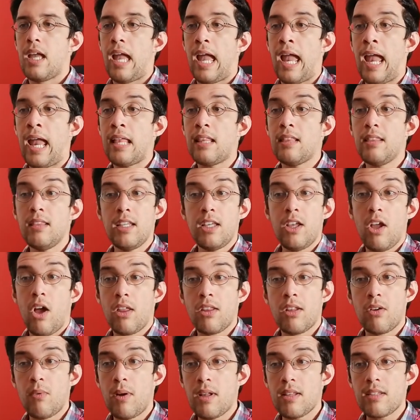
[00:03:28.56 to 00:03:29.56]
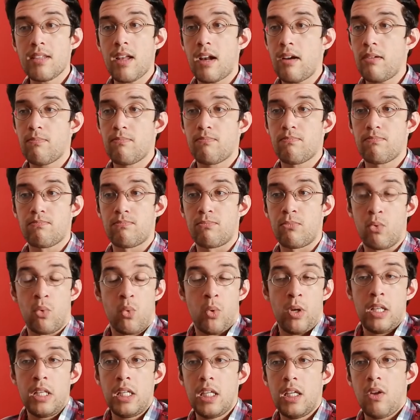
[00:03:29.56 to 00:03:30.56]
and the other ones are
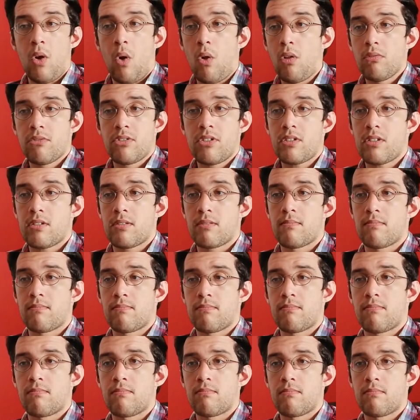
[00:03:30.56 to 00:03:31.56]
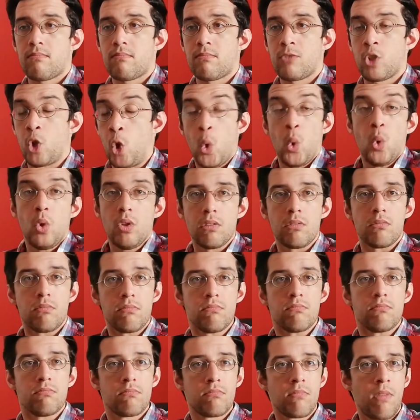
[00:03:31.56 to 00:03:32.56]
really all just cool.
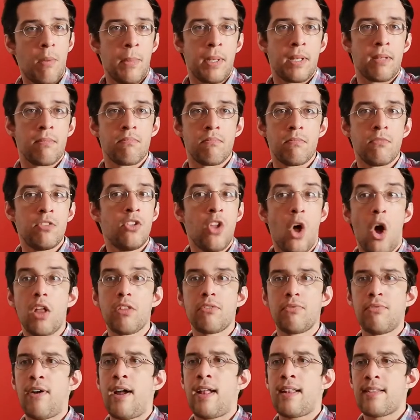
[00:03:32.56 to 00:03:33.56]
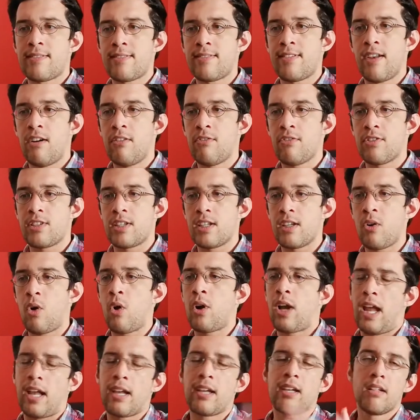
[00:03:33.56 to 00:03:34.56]
I mean, not fan servicey.
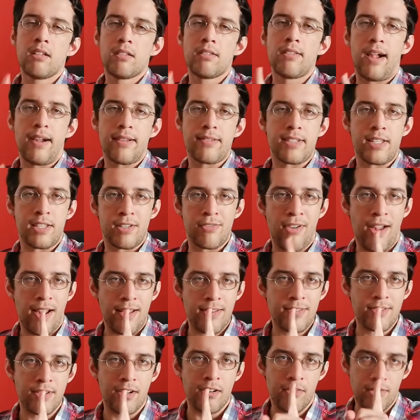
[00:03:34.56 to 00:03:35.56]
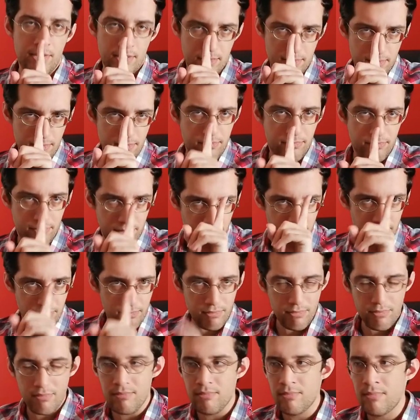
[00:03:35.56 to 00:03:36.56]
Okay, Gildarts is fan service. Mm,
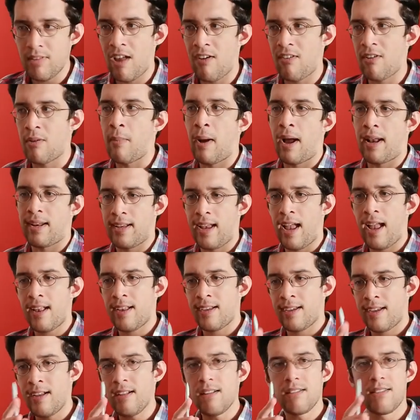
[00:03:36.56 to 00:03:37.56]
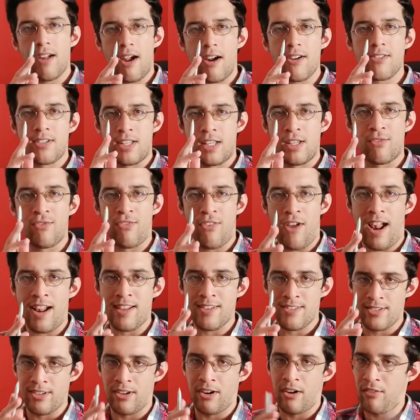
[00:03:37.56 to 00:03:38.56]
never mind. Gildarts is fan
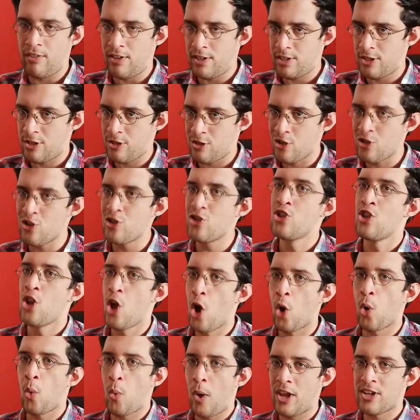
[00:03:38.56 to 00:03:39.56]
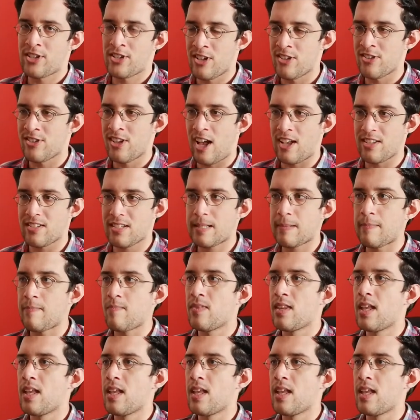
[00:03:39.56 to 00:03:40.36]
service, no questions asked,